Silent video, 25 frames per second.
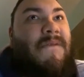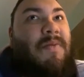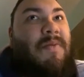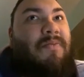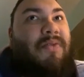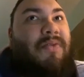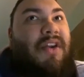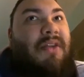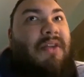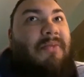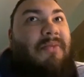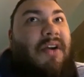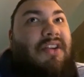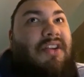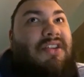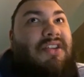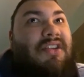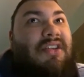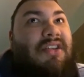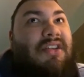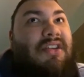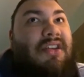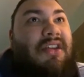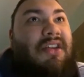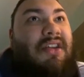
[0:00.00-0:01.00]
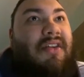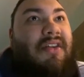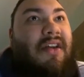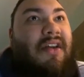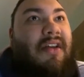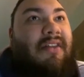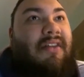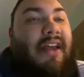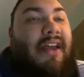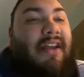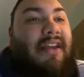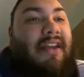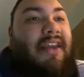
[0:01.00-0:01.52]
pretty much
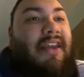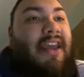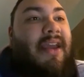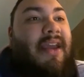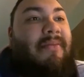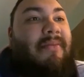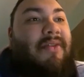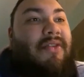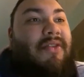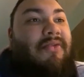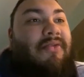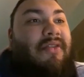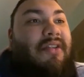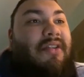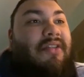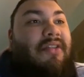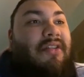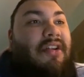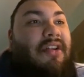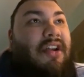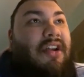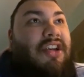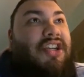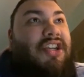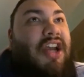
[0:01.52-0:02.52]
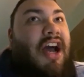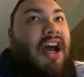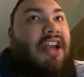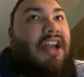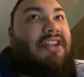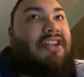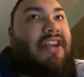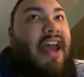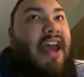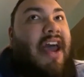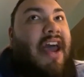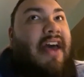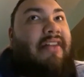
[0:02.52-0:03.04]
like Cam Newton or a
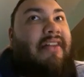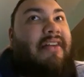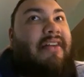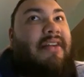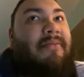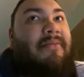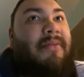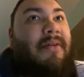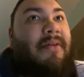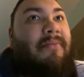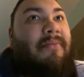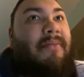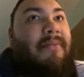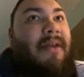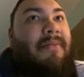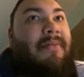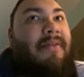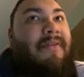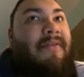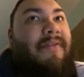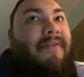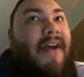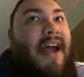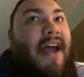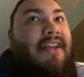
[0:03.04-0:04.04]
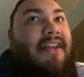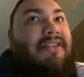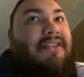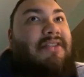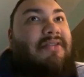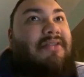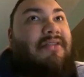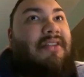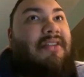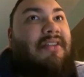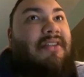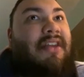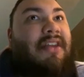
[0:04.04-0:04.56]
Josh Allen, but maybe
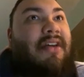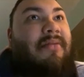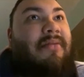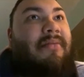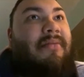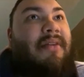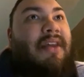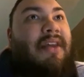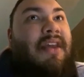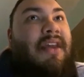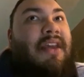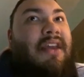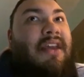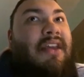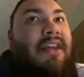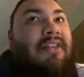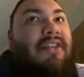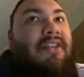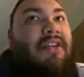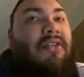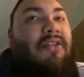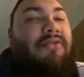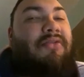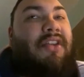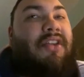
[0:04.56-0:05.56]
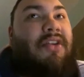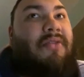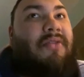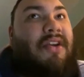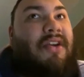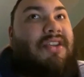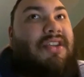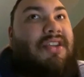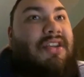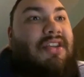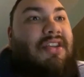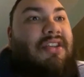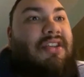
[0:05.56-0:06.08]
faster than them. The only
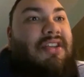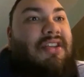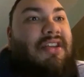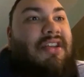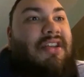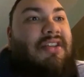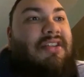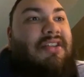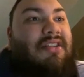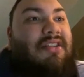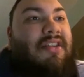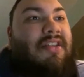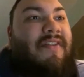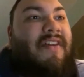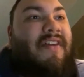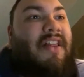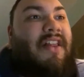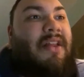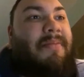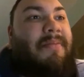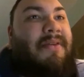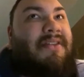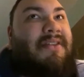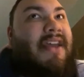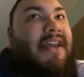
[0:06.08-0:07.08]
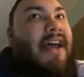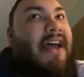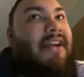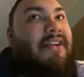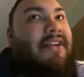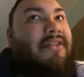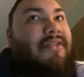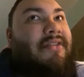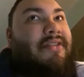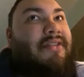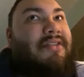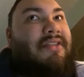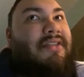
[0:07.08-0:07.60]
question is he needs to develop his
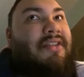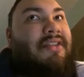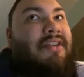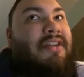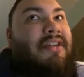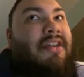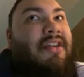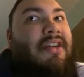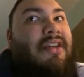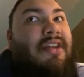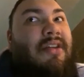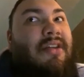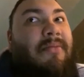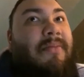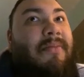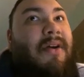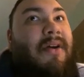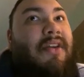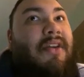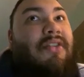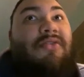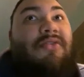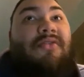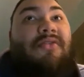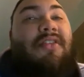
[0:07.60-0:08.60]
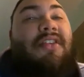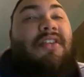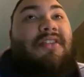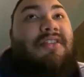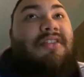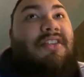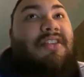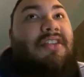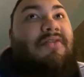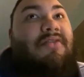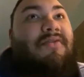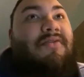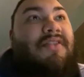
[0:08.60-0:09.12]
accuracy. But you've
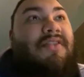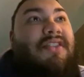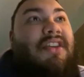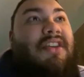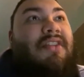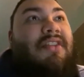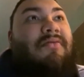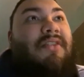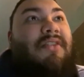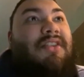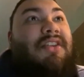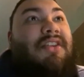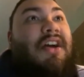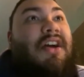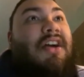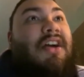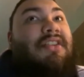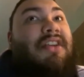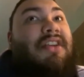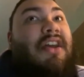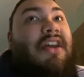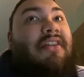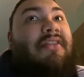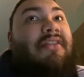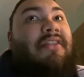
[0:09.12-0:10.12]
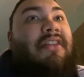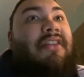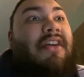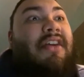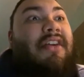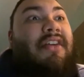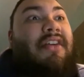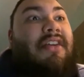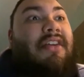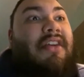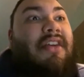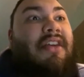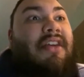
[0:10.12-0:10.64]
seen with Josh Allen,
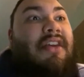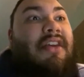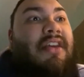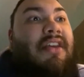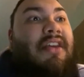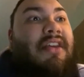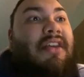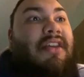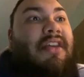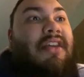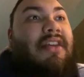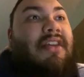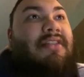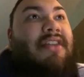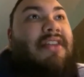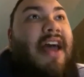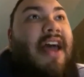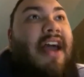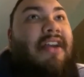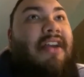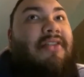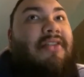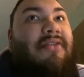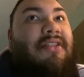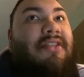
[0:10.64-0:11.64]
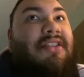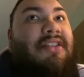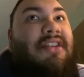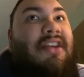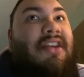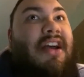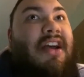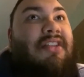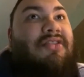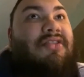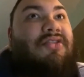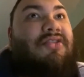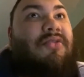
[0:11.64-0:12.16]
like his accuracy
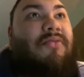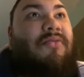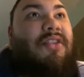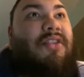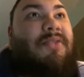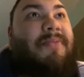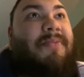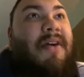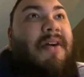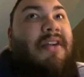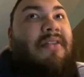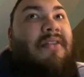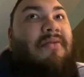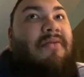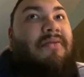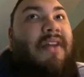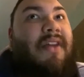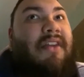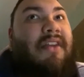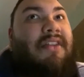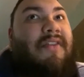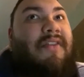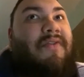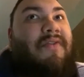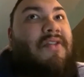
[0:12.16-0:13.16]
got so much better, like